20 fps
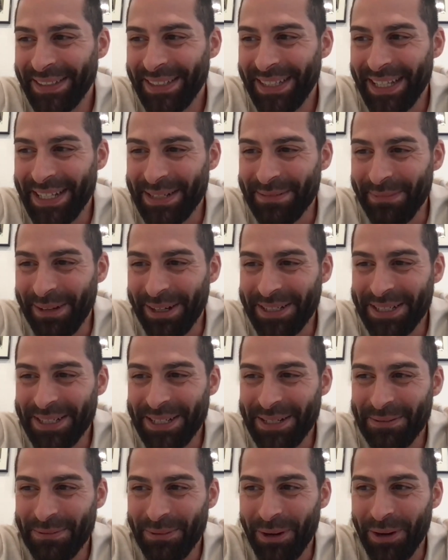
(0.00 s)
as much
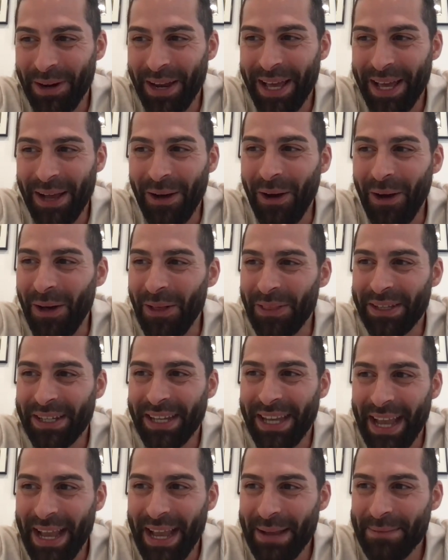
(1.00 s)
as we're at all the
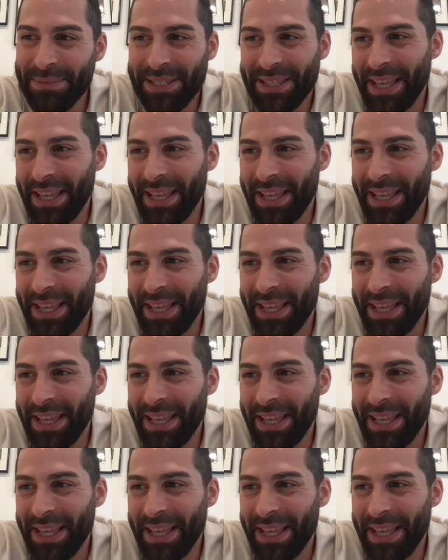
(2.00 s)
games,